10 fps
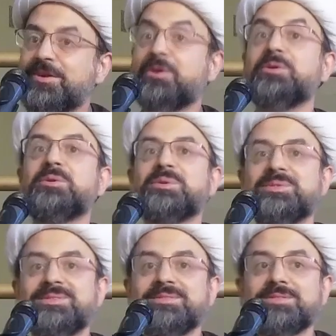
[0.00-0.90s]
Oh,
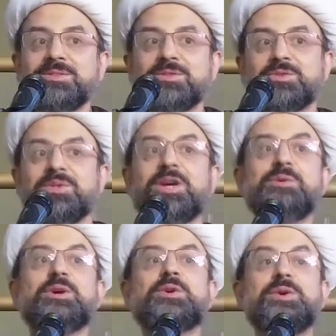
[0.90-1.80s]
so now
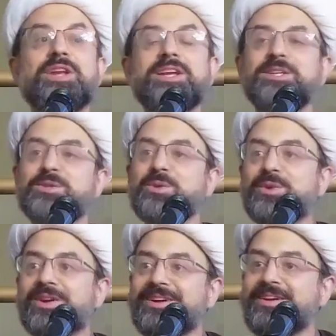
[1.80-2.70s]
you are connected to
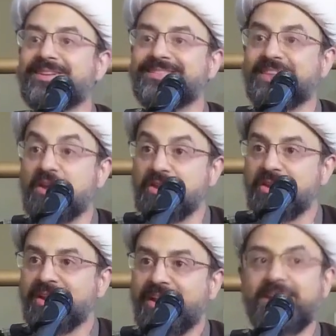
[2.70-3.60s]
Quran.
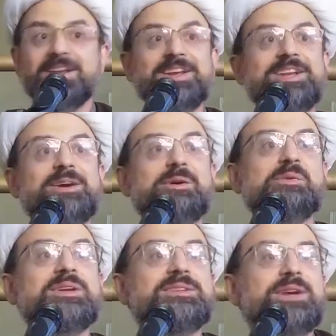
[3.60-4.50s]

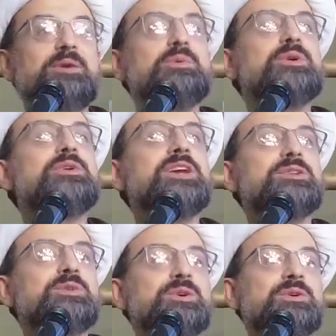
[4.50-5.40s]
How we connect
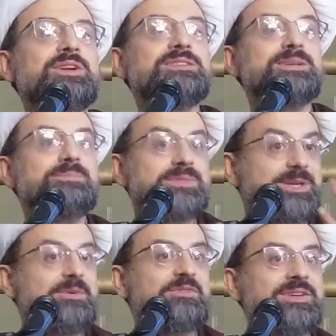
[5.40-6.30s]
to the Quran,
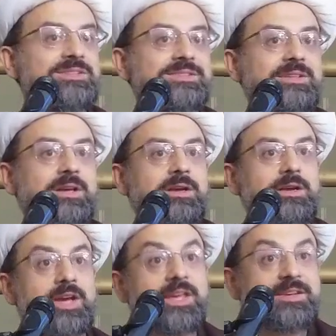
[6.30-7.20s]
some of us.
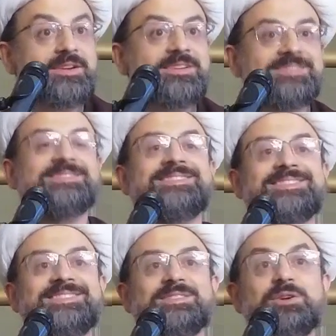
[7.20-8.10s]
Khira.
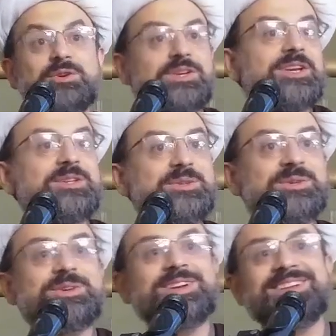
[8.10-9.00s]
You connect to the
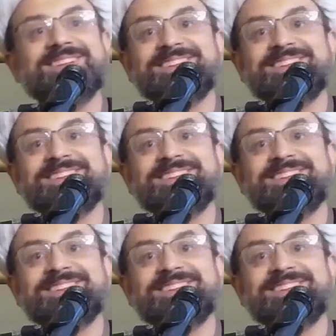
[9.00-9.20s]
Quran.